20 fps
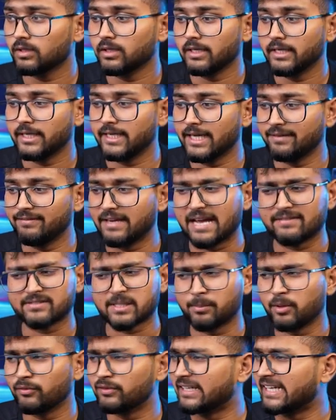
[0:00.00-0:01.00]
Here we have
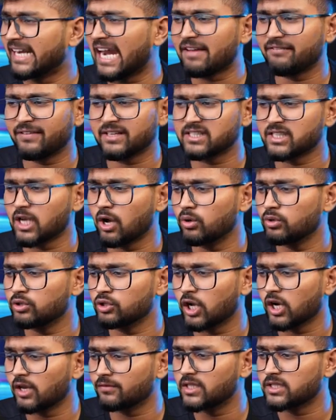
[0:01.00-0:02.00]
some of the traffic sounds,
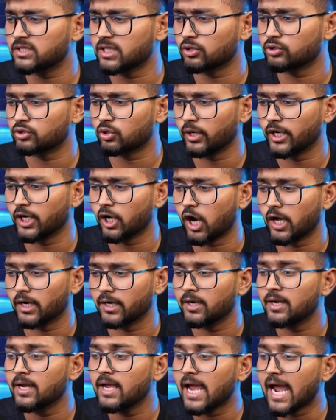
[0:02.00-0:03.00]
all of this sounds going
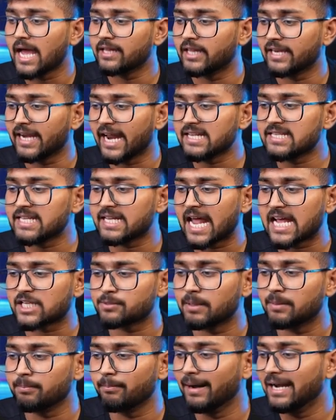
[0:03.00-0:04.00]
on, and the riser has
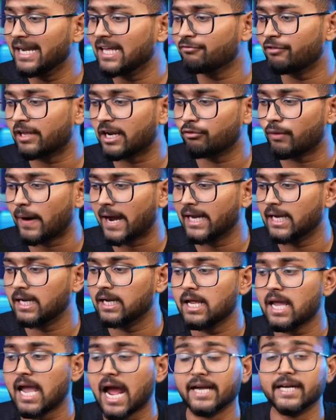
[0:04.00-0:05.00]
been building for a
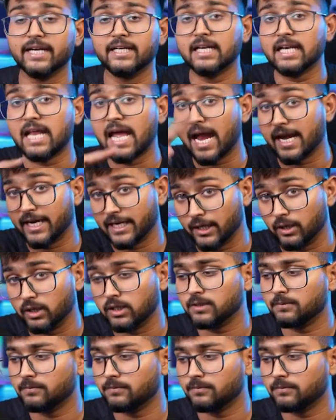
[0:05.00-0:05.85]
while and it will end,